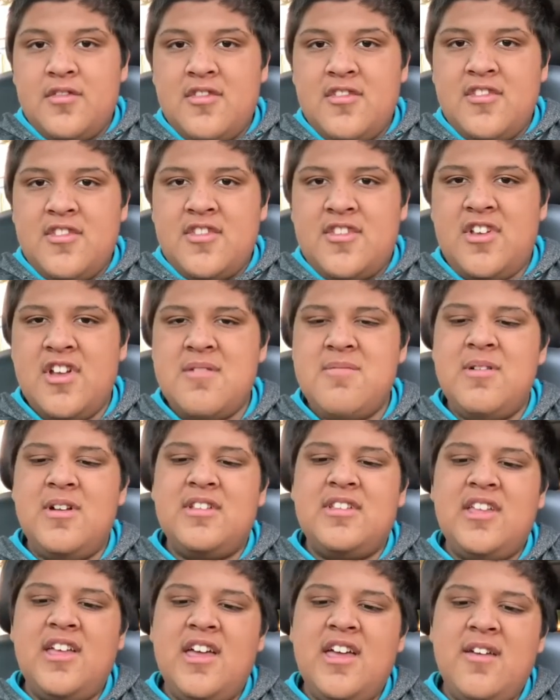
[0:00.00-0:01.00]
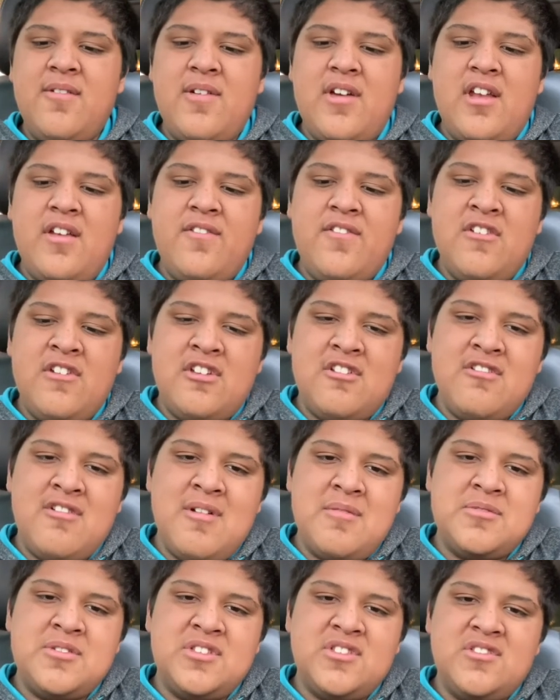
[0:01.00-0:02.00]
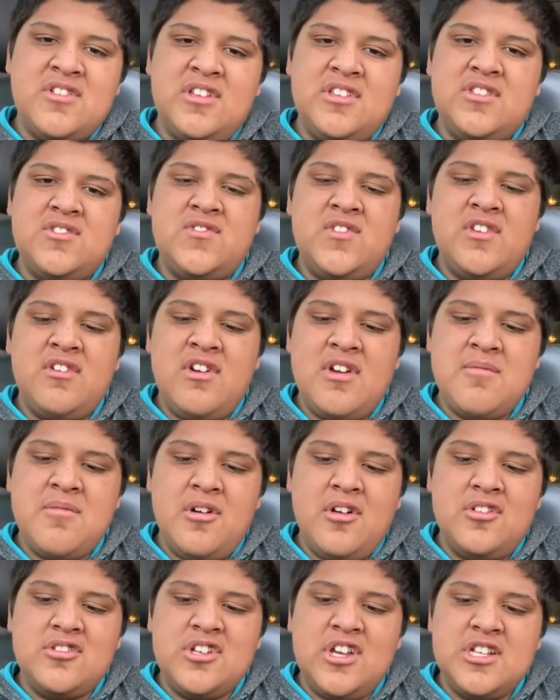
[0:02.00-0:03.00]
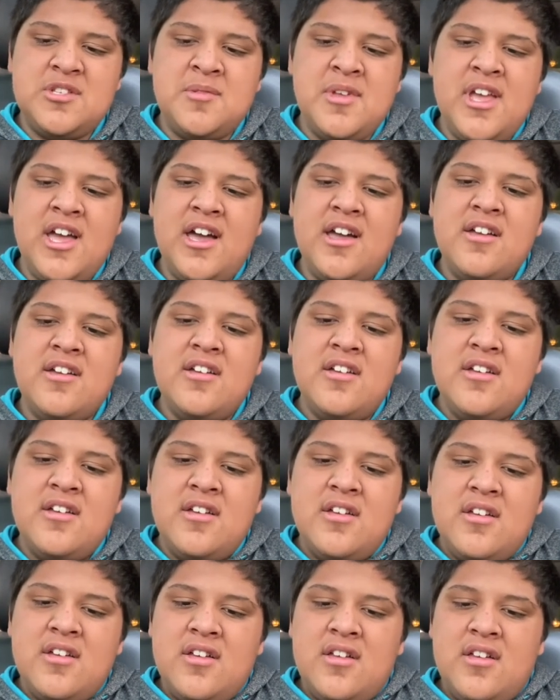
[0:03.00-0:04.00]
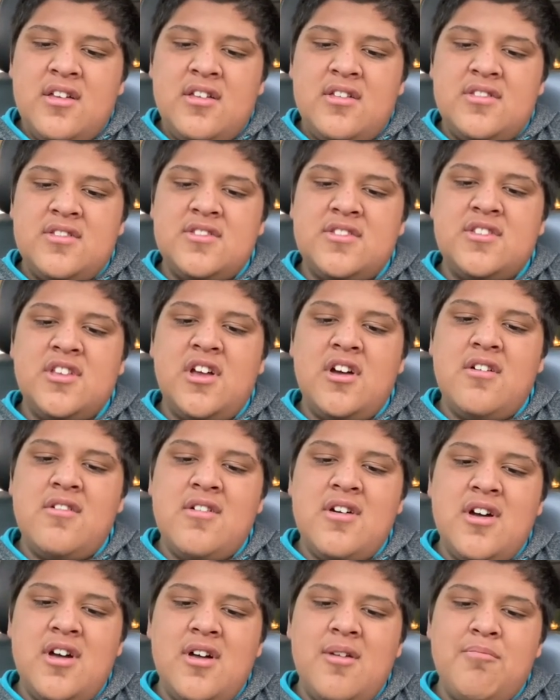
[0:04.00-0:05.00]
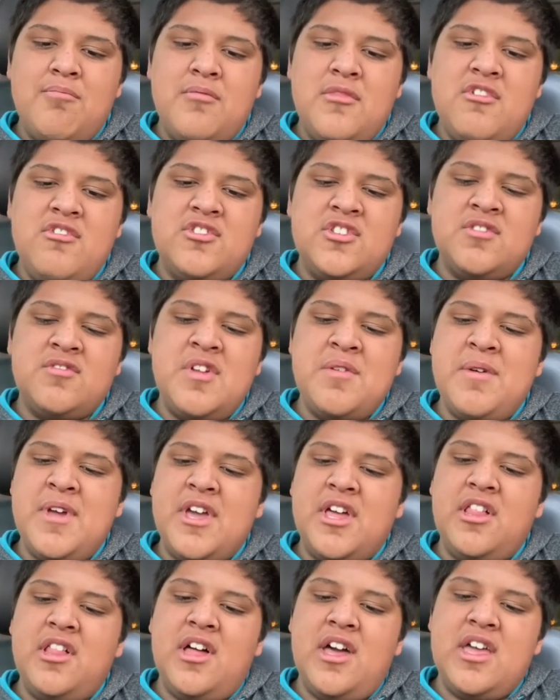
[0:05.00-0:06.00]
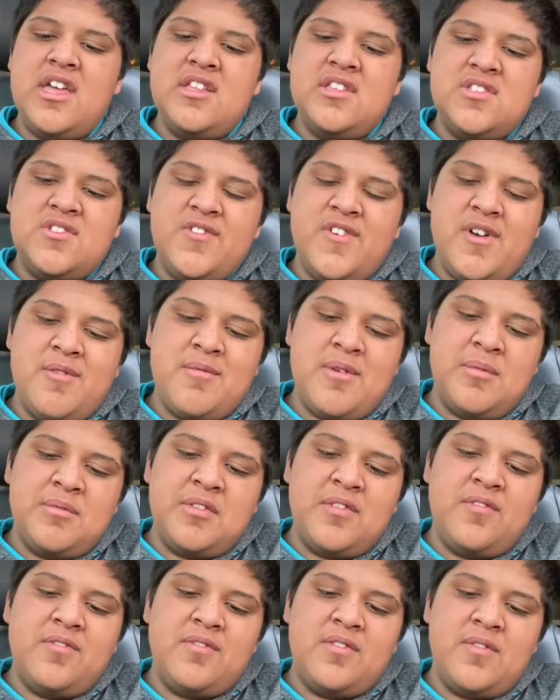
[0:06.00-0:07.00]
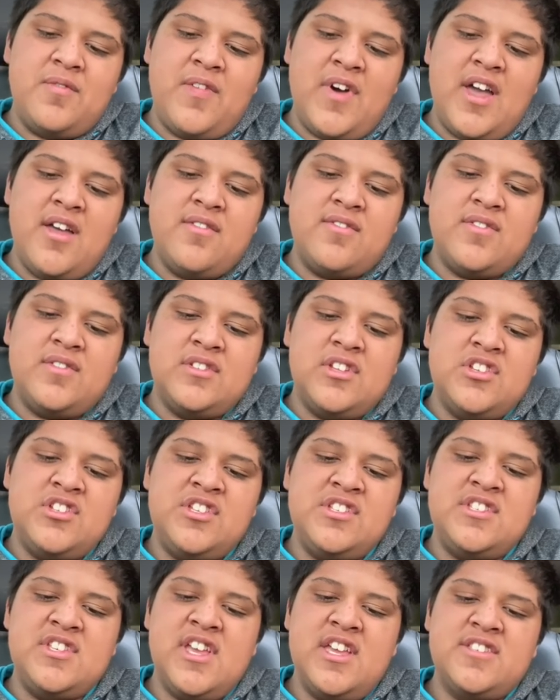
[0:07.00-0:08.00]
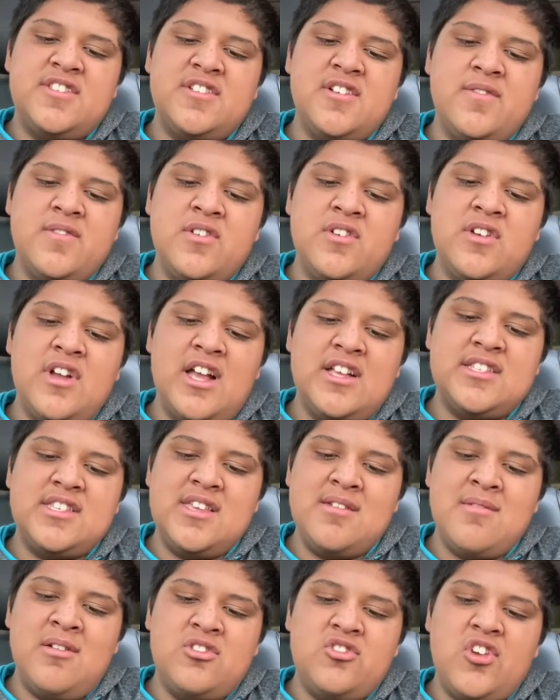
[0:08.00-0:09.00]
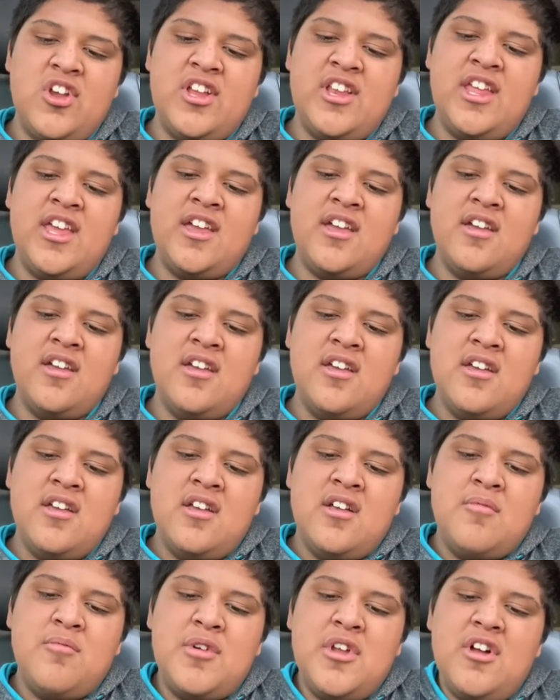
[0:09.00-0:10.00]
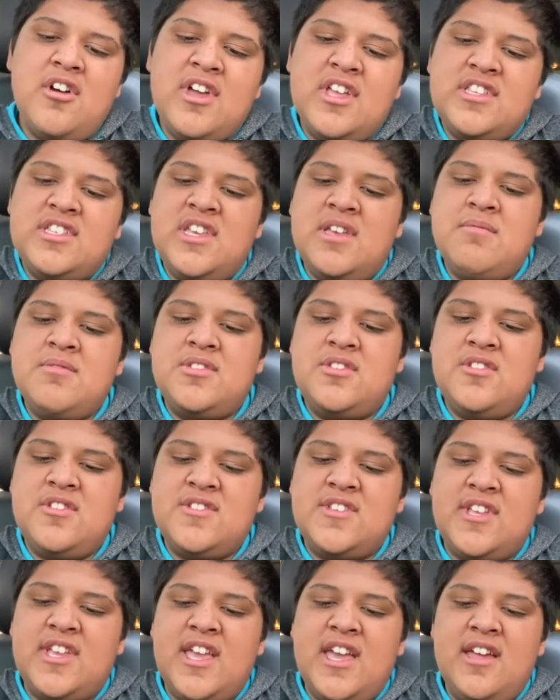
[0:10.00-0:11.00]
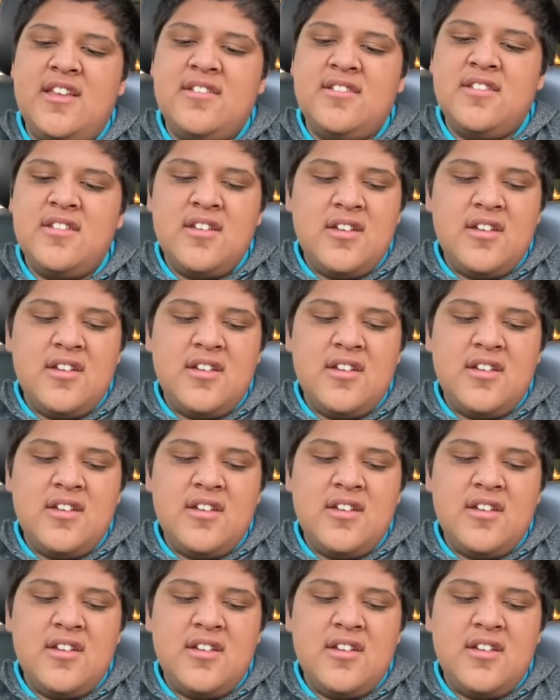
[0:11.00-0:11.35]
Sorry about that, I've had a few interruptions throughout this video, I apologize. But yeah, so it was just one of my clients from the GTA server asking about training, but I'll get to him as soon as I can.